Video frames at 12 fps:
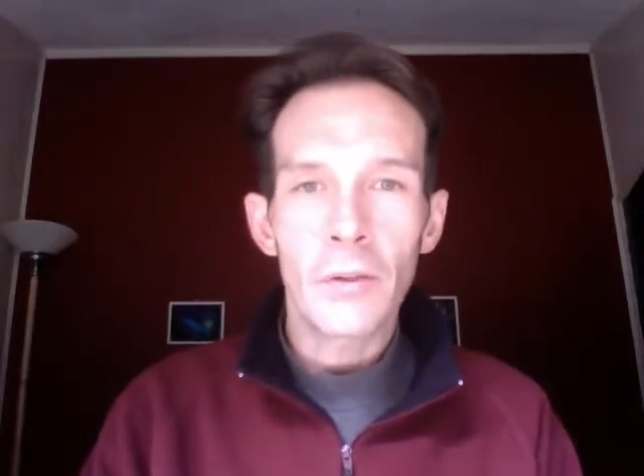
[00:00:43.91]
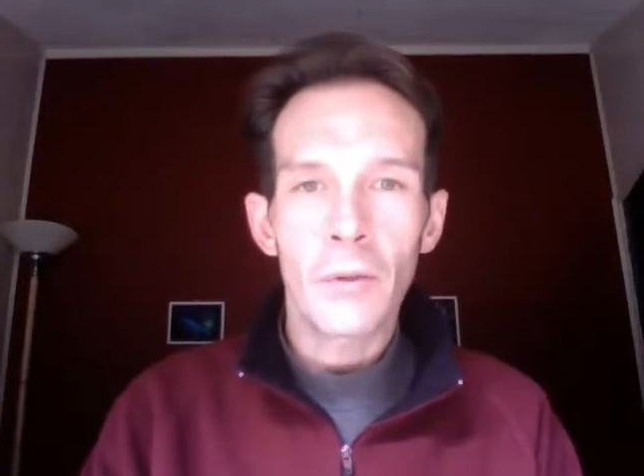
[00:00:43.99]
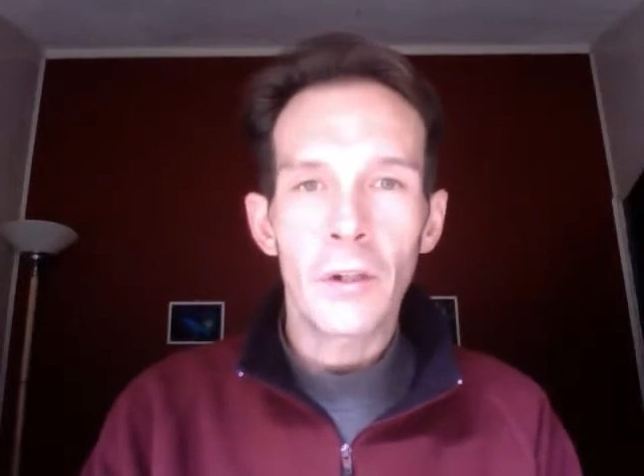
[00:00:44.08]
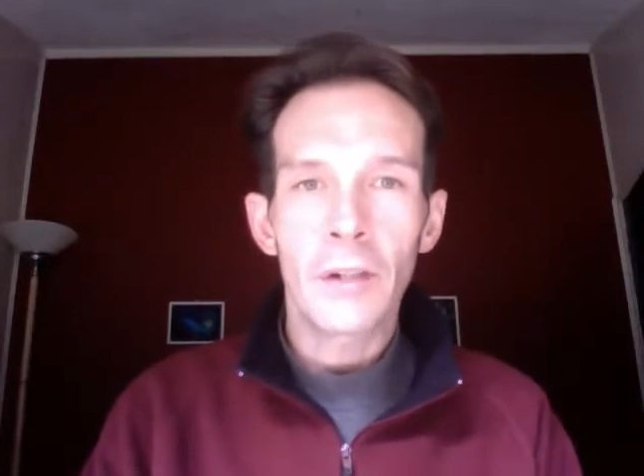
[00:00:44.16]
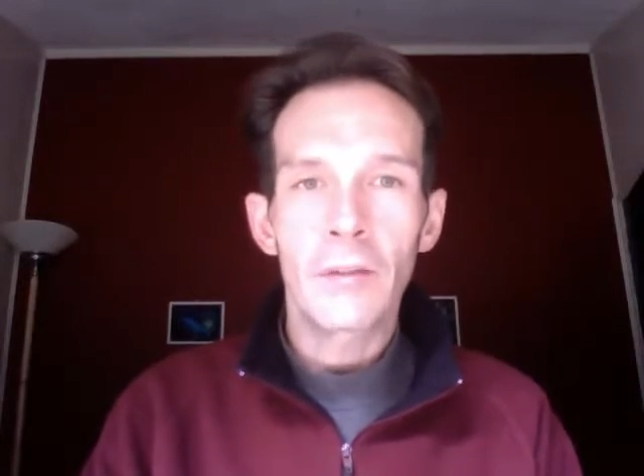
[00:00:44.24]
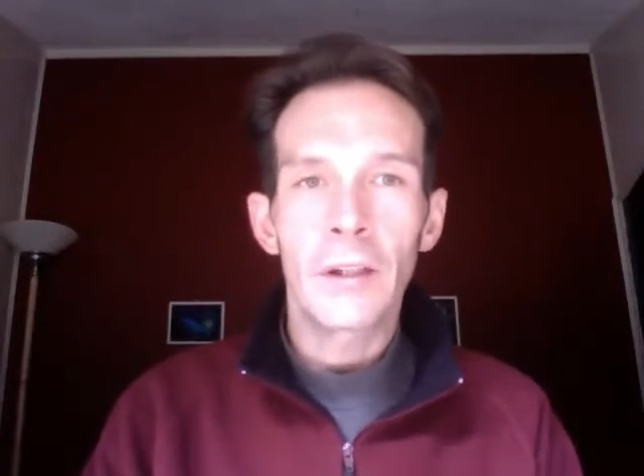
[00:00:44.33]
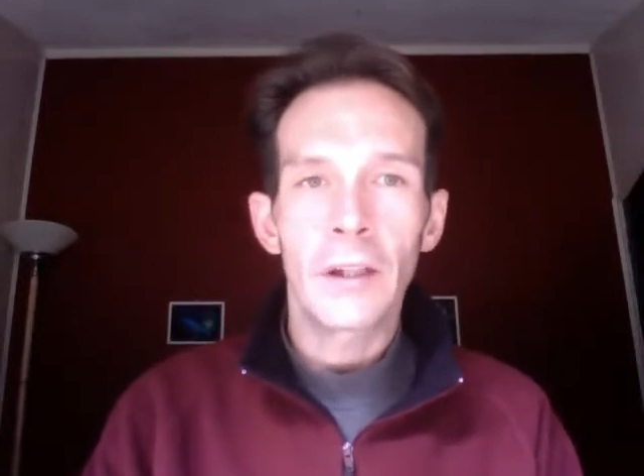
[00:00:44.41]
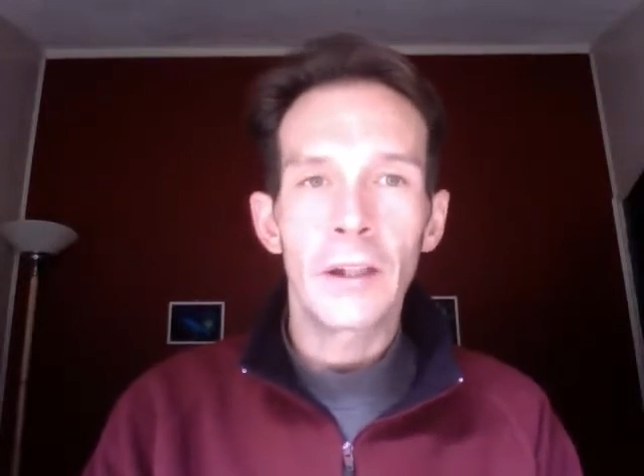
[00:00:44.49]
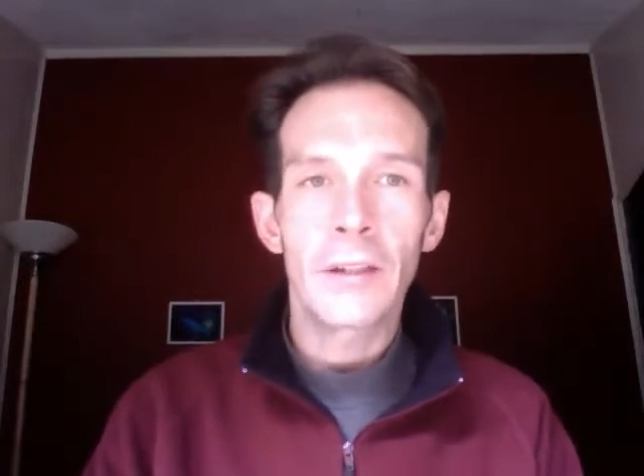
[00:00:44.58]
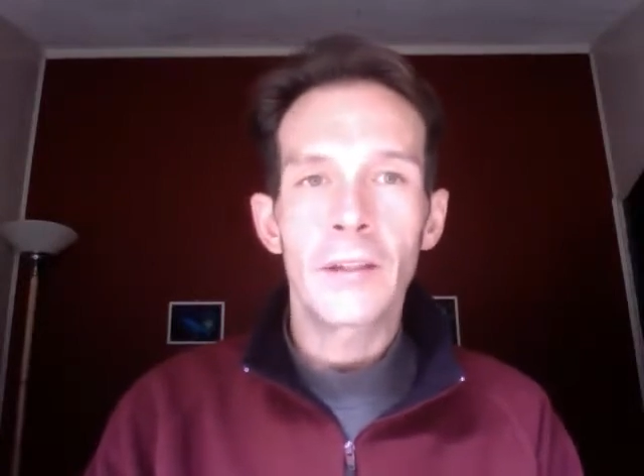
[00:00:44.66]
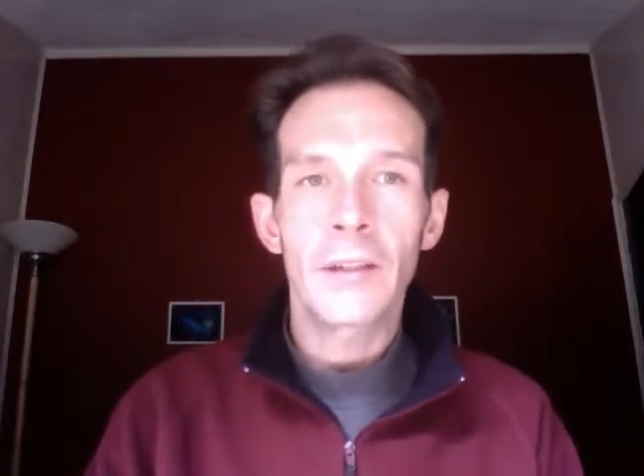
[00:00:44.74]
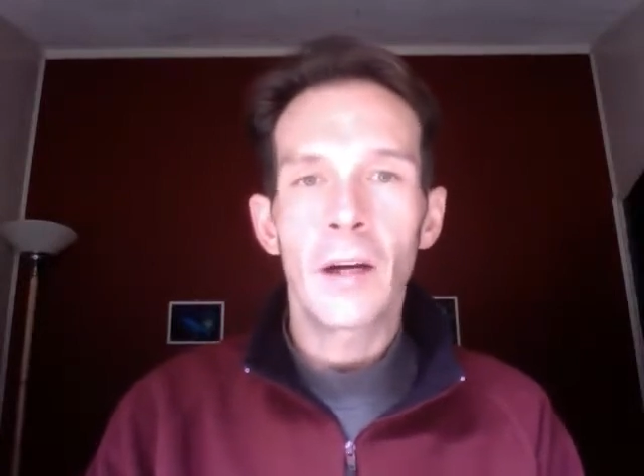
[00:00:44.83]
or even
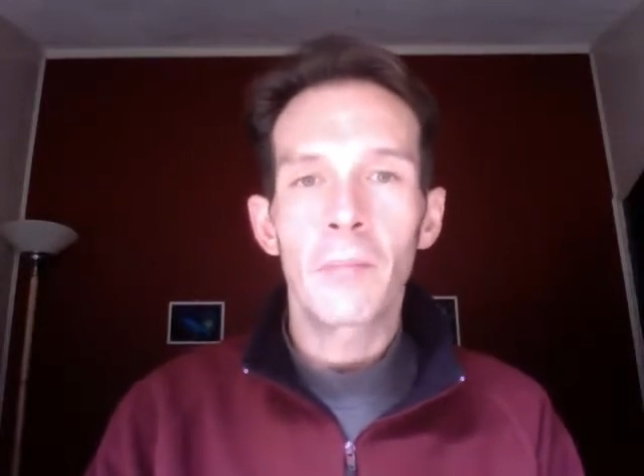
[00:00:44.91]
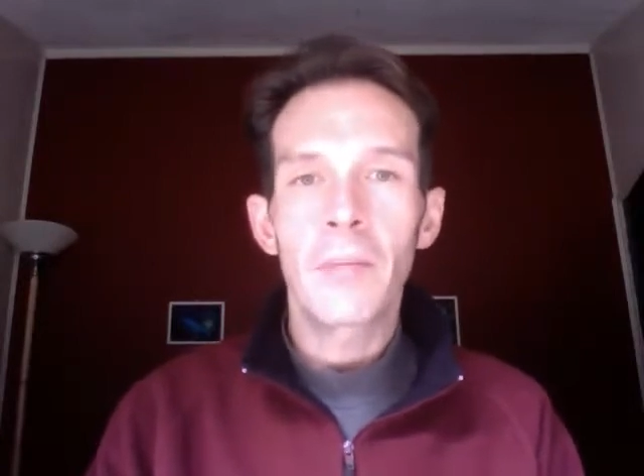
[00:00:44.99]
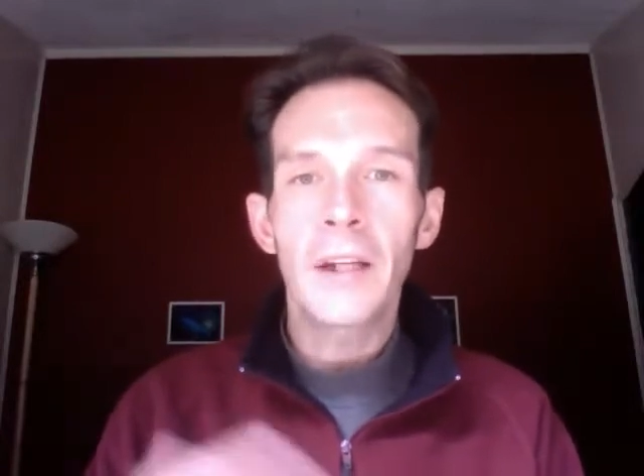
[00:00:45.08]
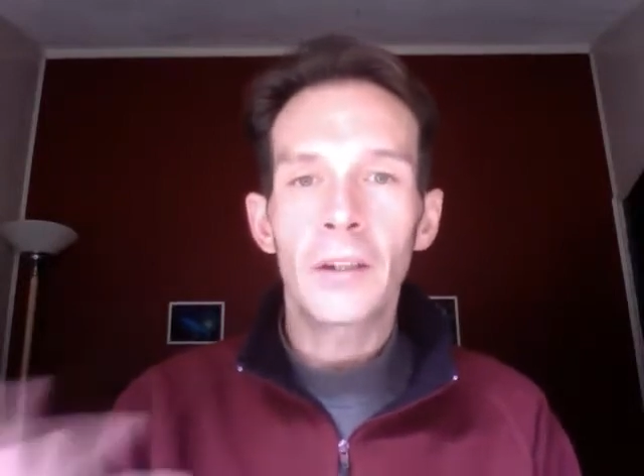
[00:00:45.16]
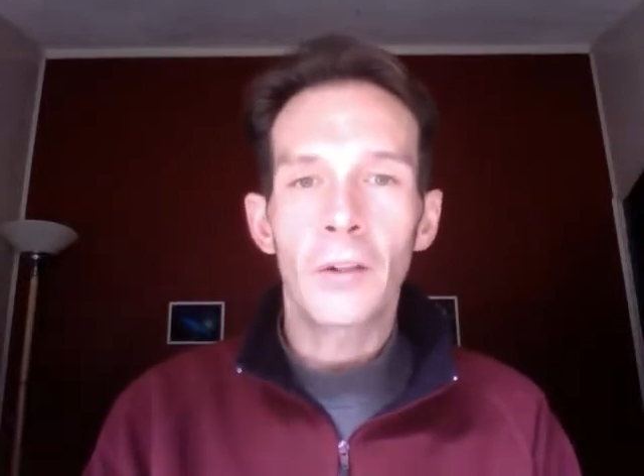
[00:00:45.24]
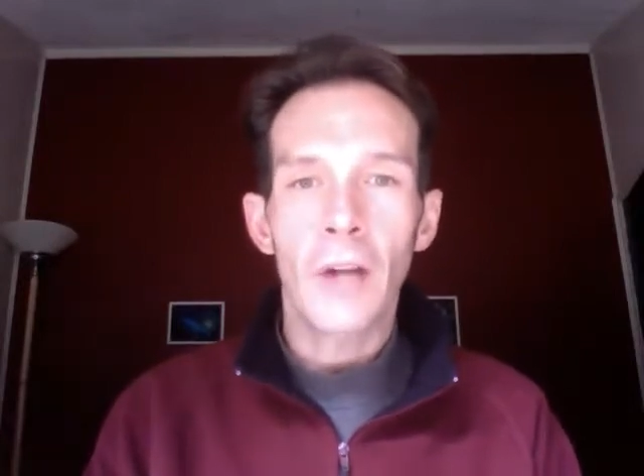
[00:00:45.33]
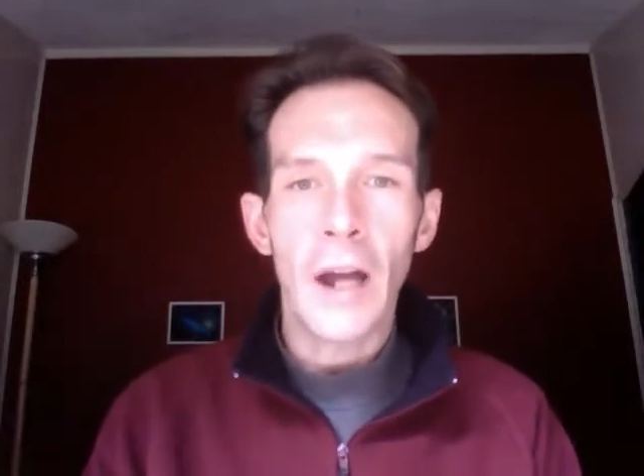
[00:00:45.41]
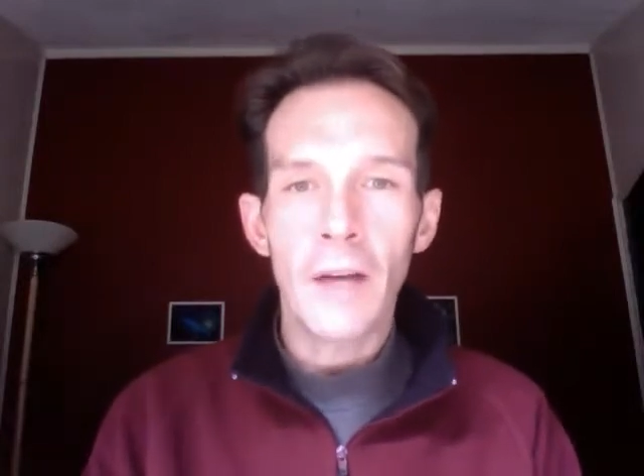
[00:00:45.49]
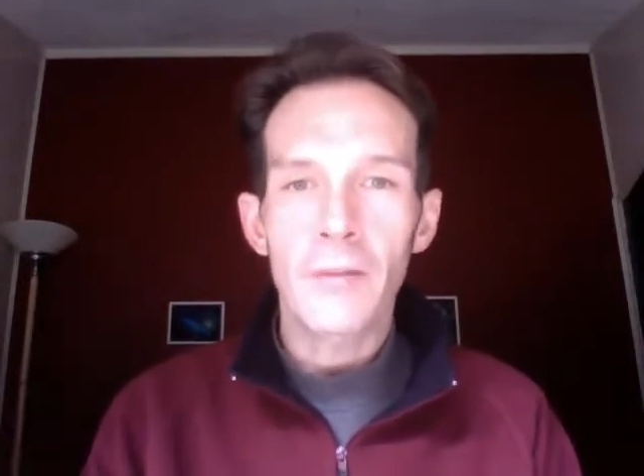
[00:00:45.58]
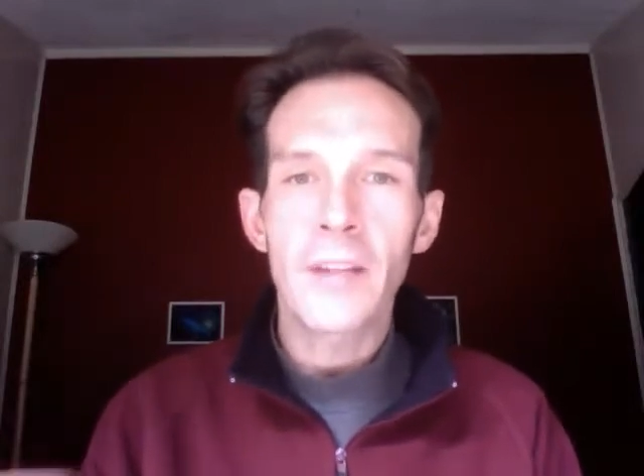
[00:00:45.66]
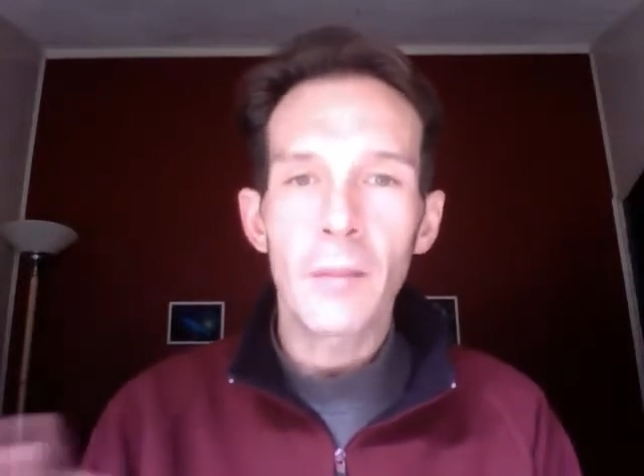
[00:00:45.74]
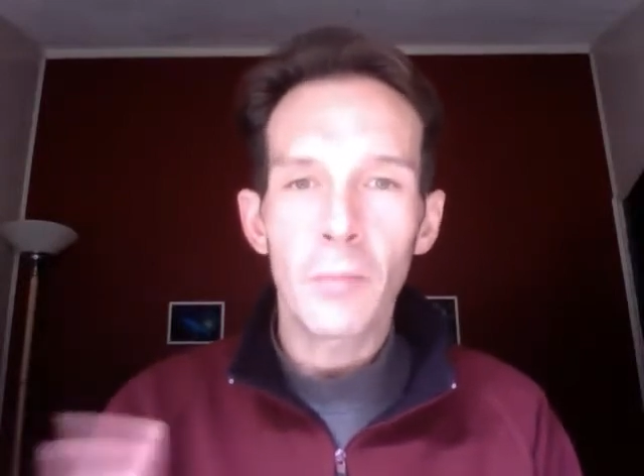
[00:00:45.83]
it's pictograph,
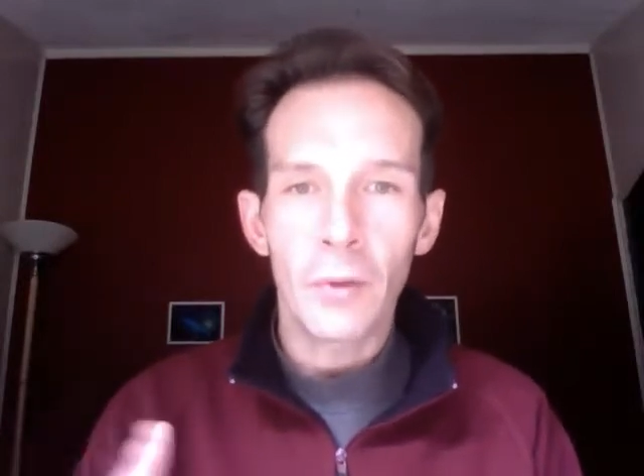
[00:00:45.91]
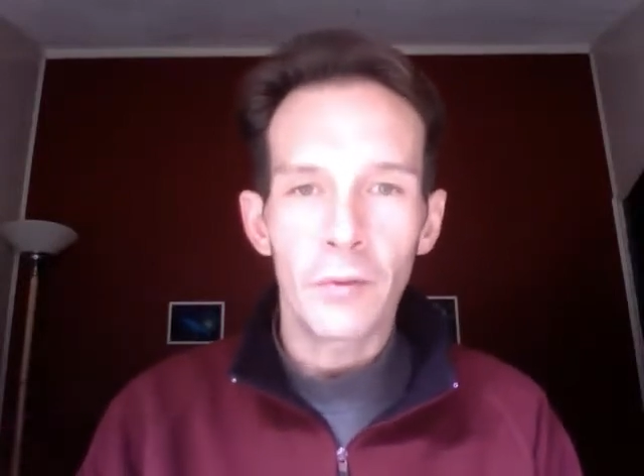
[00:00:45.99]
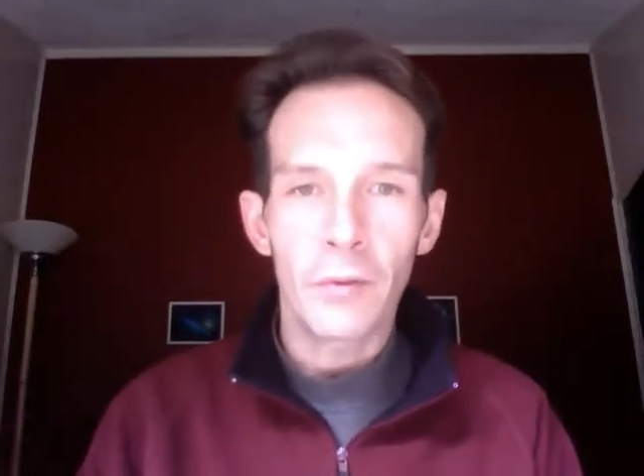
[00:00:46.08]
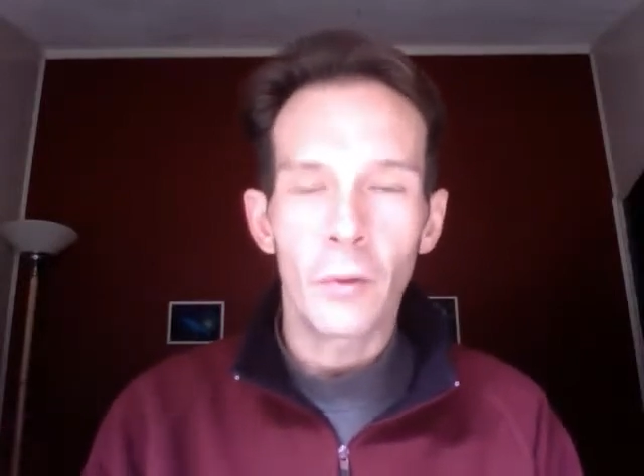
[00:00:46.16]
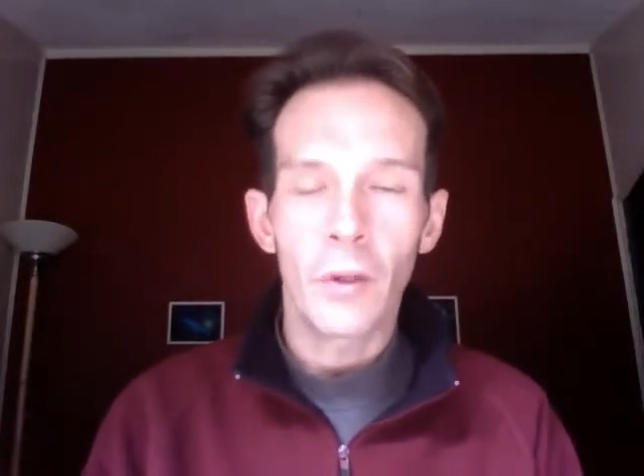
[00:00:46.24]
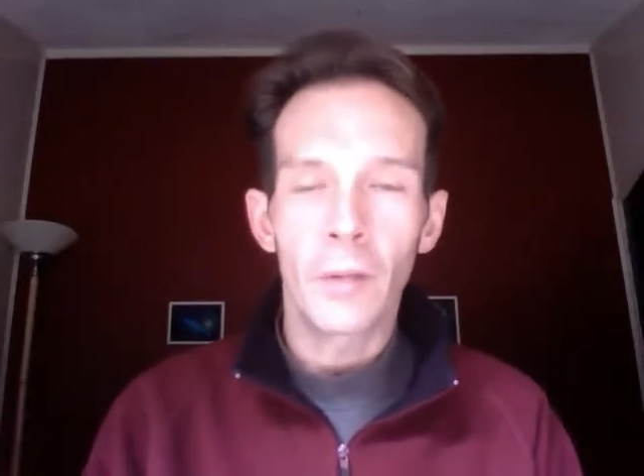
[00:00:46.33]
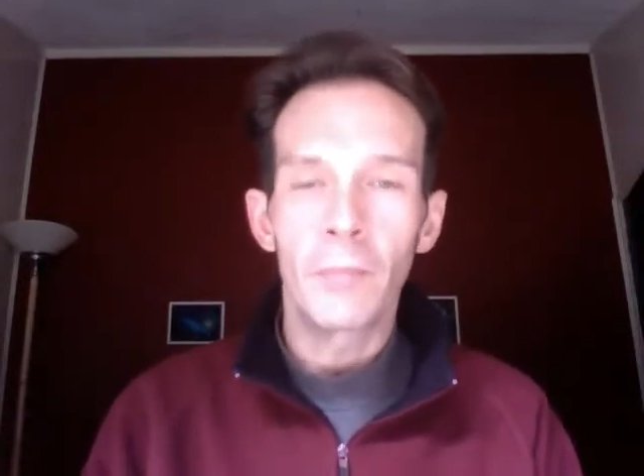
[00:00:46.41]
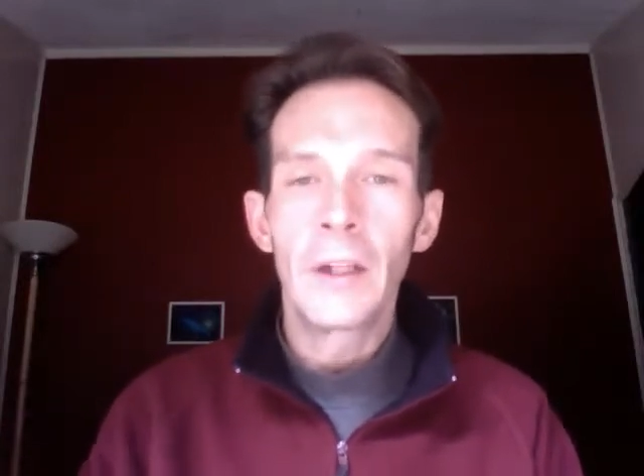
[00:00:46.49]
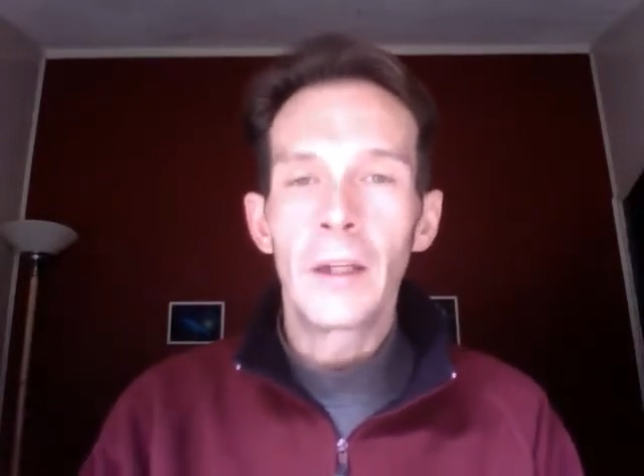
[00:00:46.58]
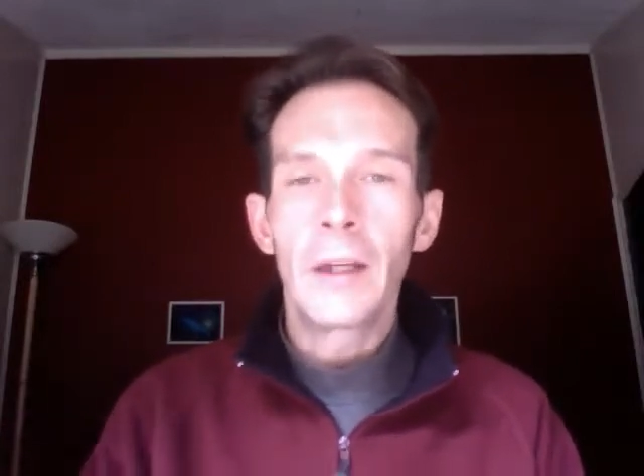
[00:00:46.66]
symbol form.